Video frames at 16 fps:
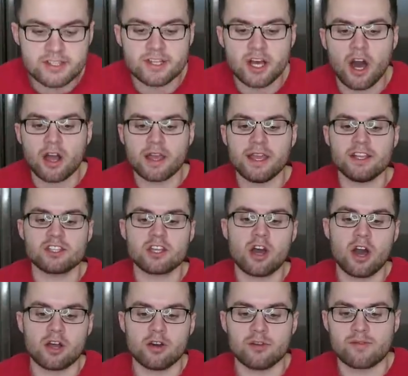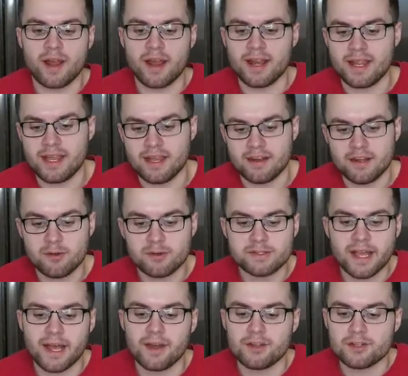soggy taco right here. It was
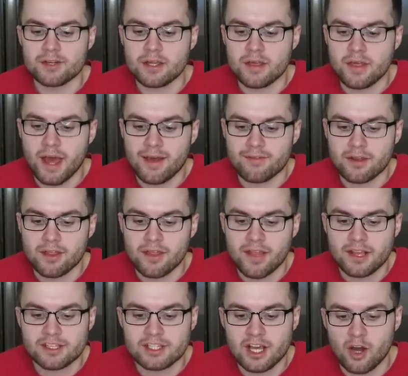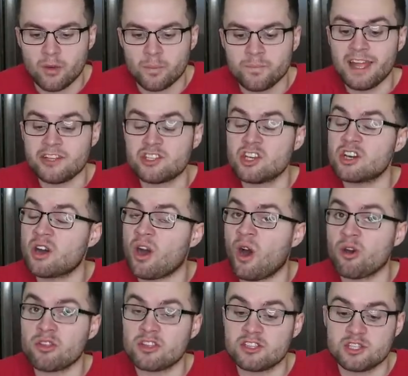like underneath everything, so it took
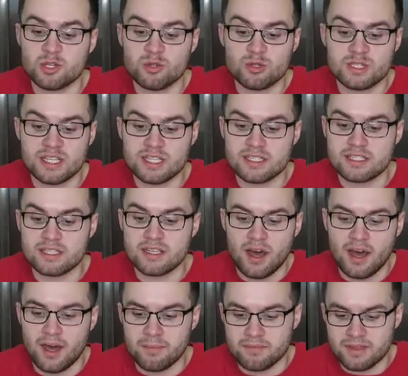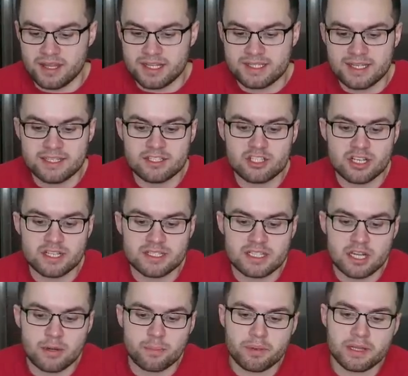all the juices. Um, this is just
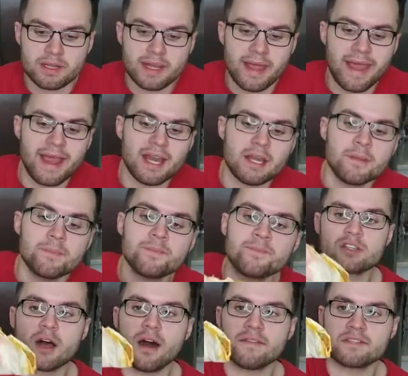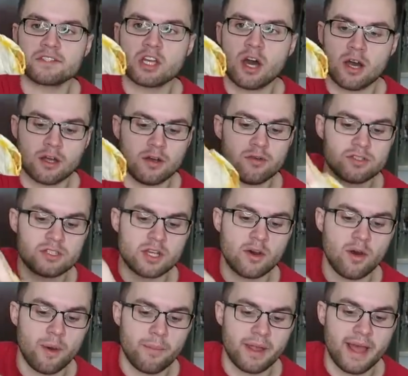their plain soft taco to
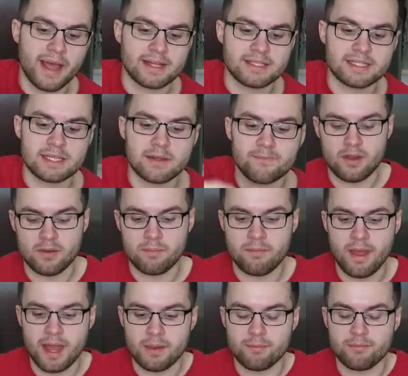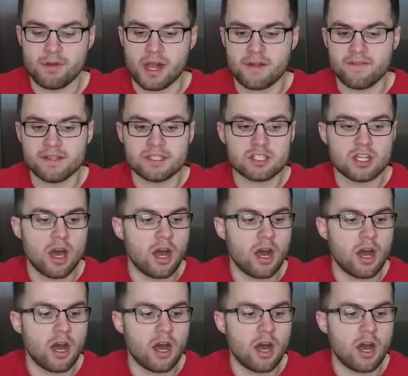go up against their main breakfast